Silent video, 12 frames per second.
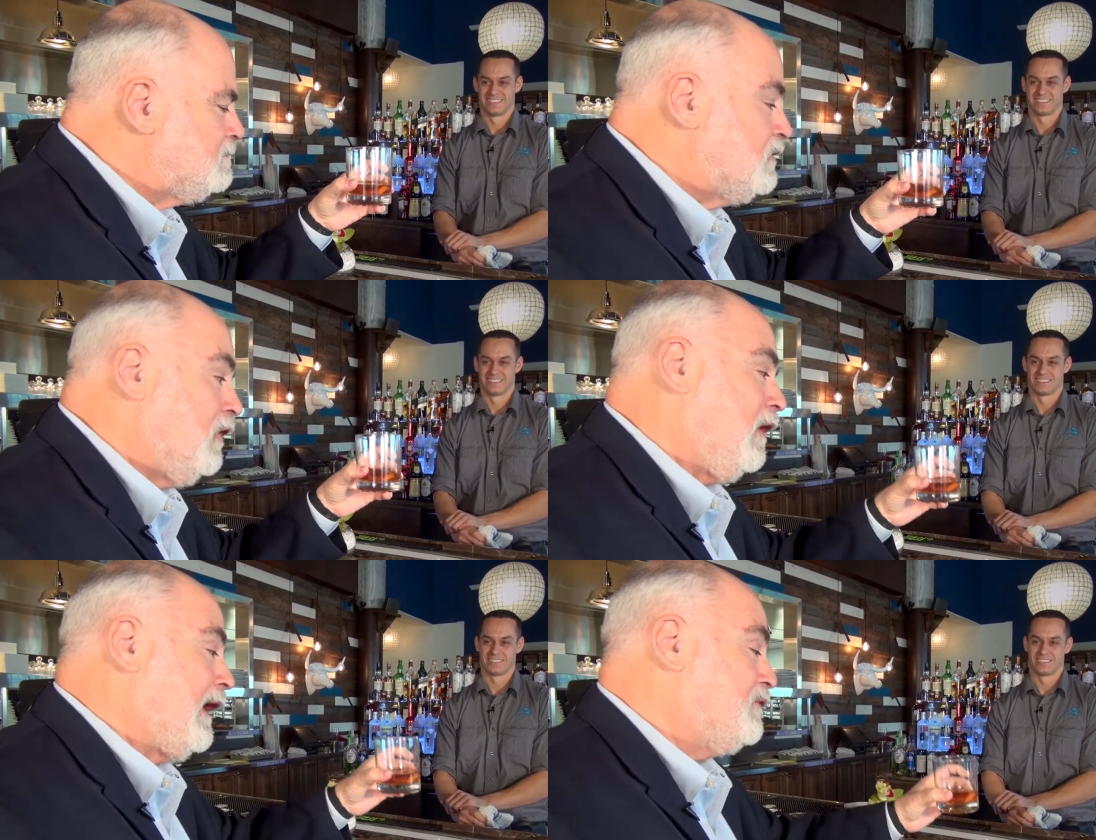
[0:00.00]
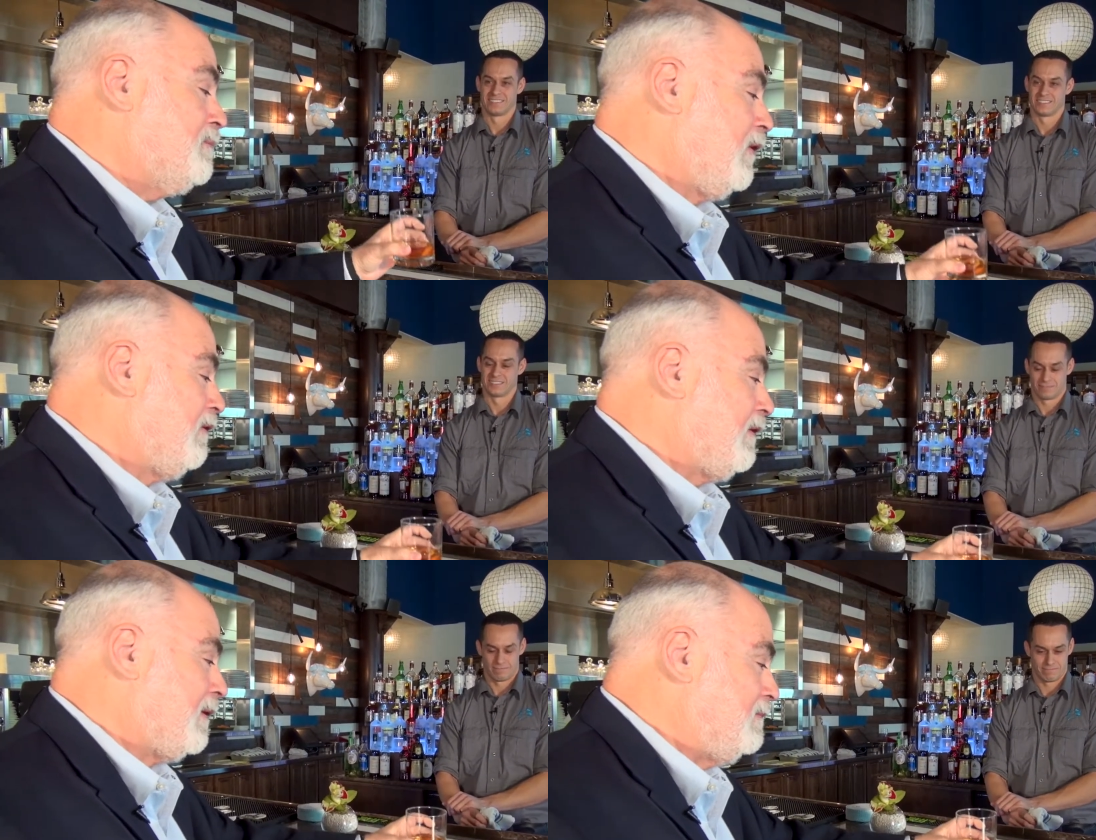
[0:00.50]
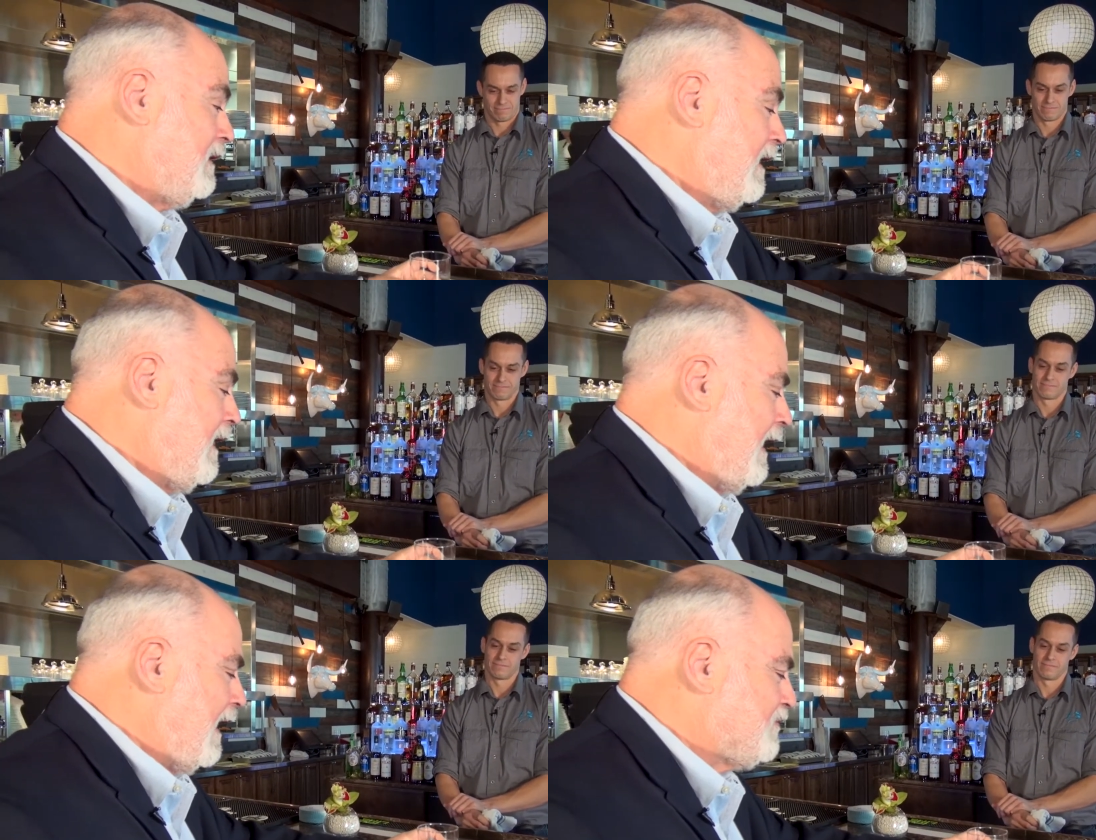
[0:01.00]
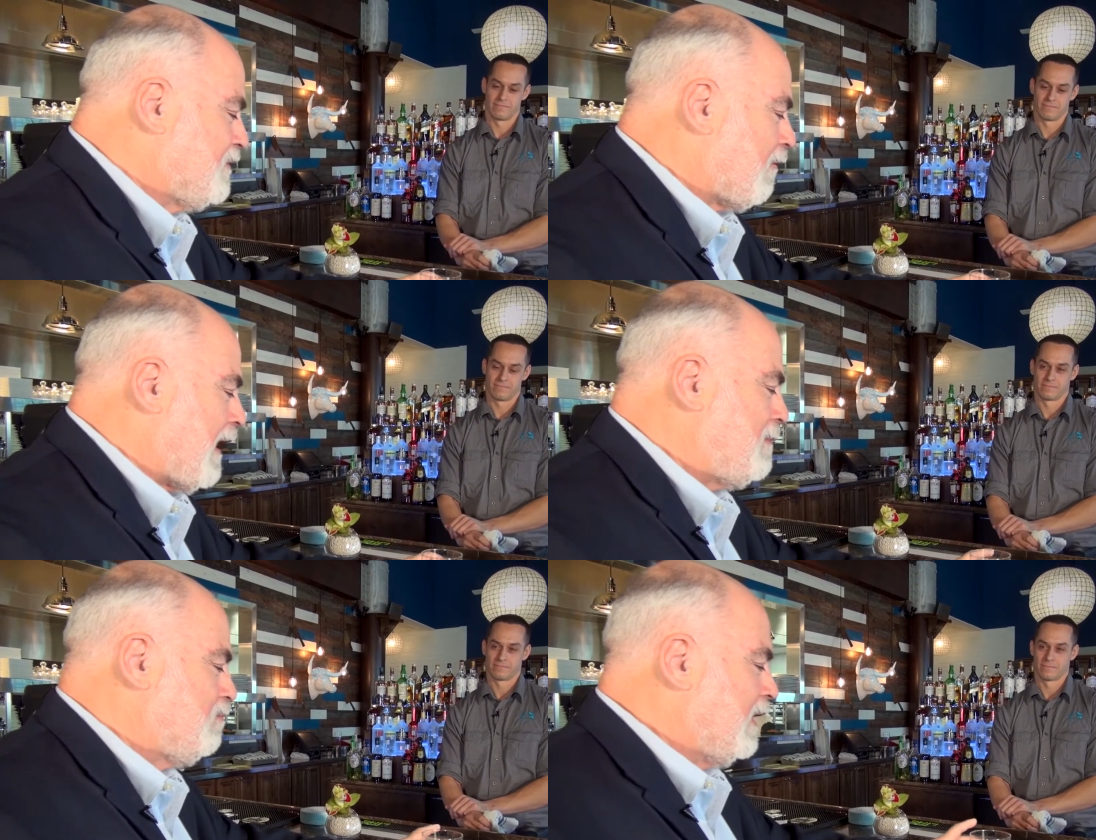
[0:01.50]
Speaker 1: Oh, that's perfect. That's the
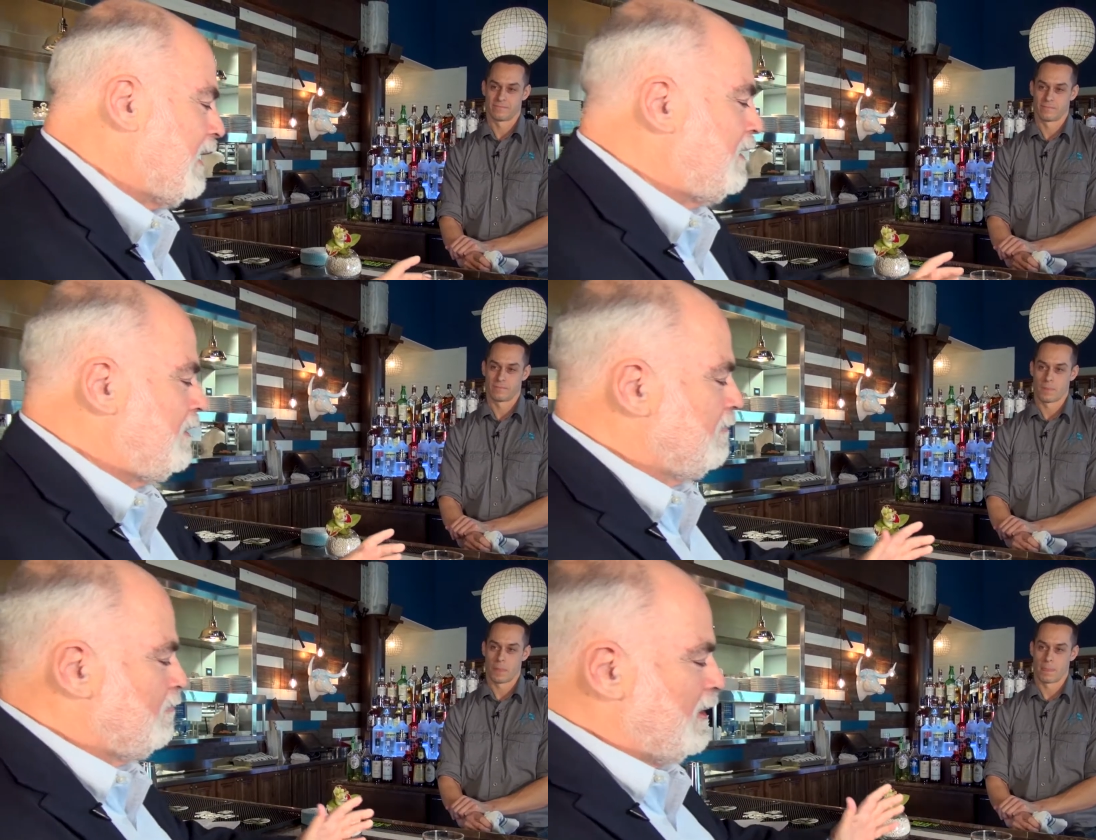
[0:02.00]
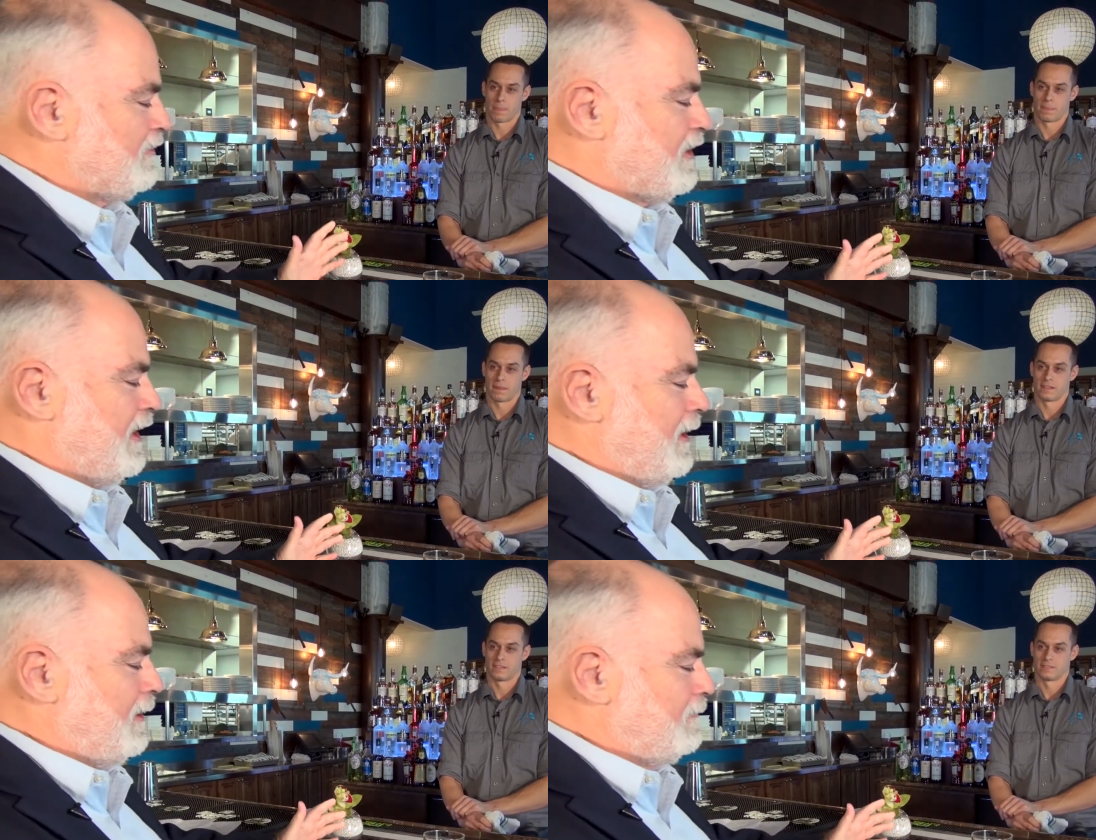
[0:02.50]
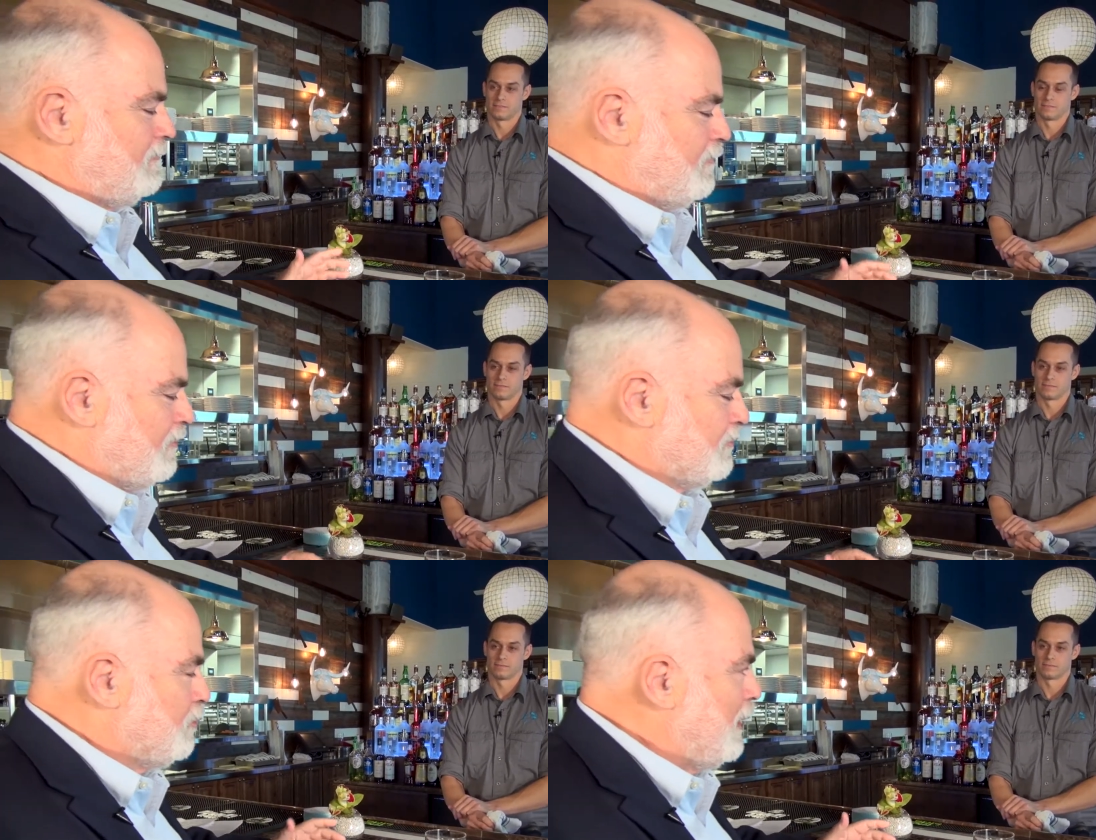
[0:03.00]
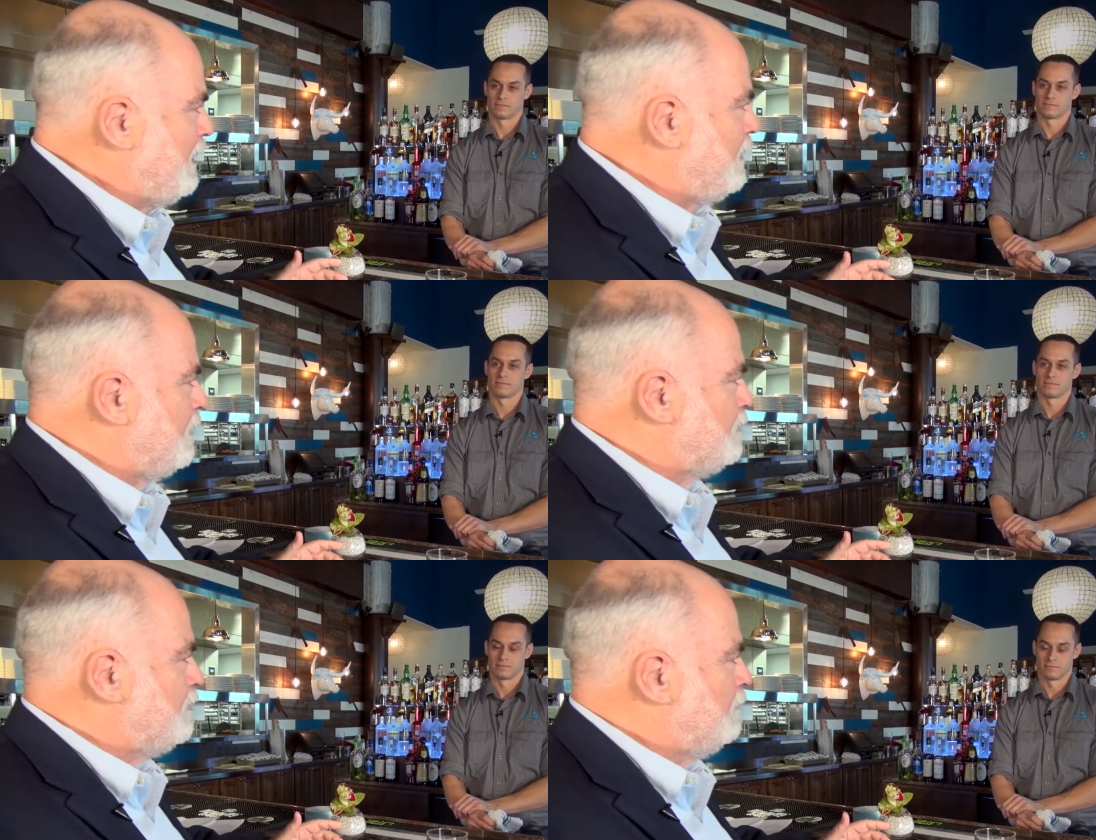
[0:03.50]
right blend of whiskey to
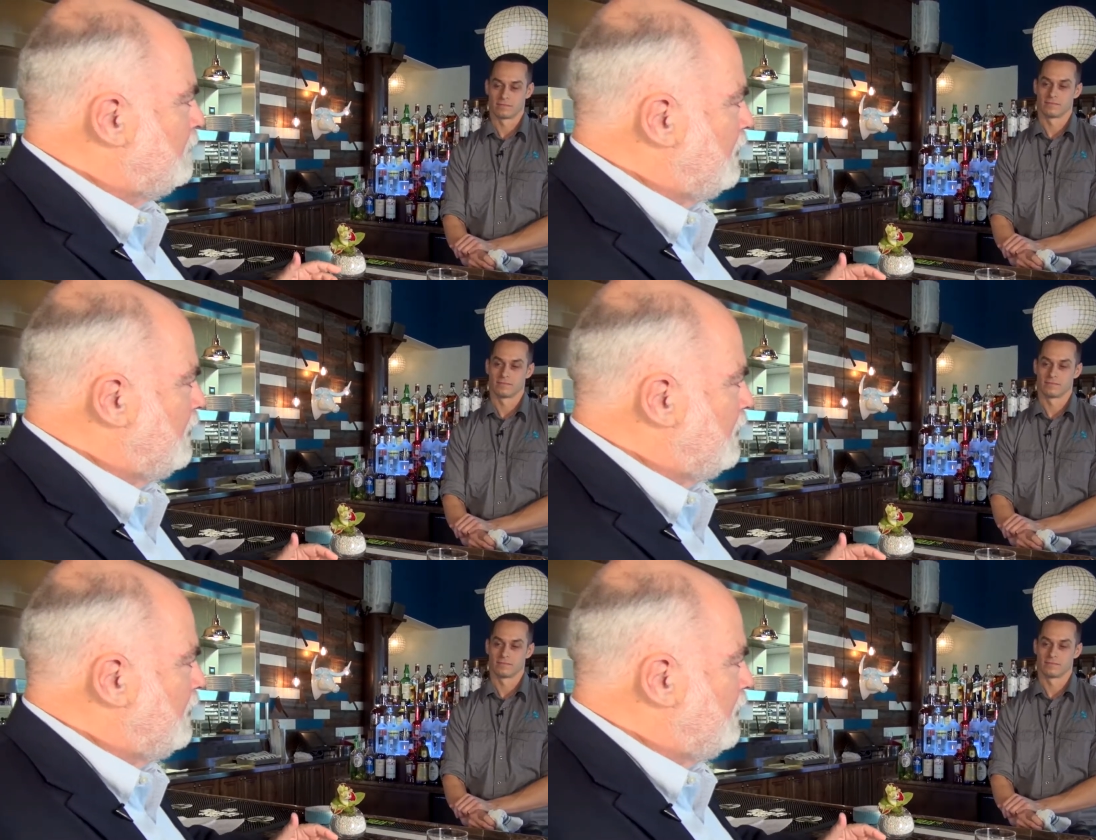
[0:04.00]
sweetness,